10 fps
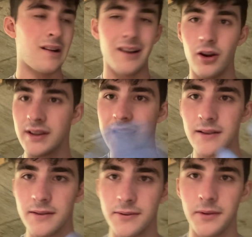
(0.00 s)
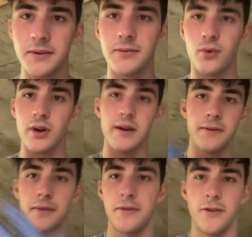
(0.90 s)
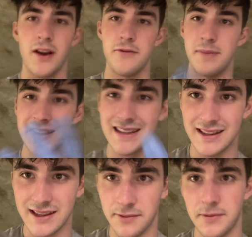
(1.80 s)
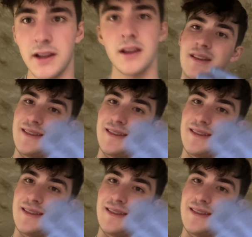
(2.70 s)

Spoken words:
aren't the N54 and N55 basically the same thing?